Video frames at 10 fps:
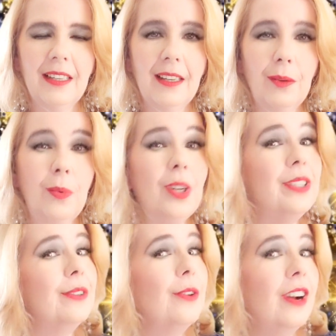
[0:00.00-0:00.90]

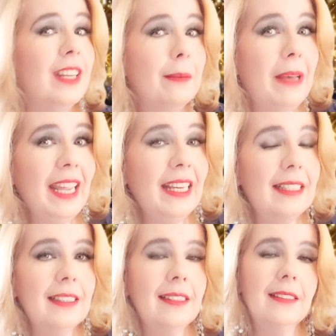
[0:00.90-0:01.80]
worsen chronic pain,
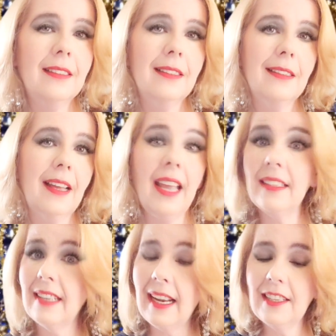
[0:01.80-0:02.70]
and
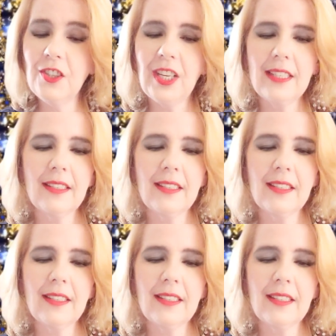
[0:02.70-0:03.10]
allergies.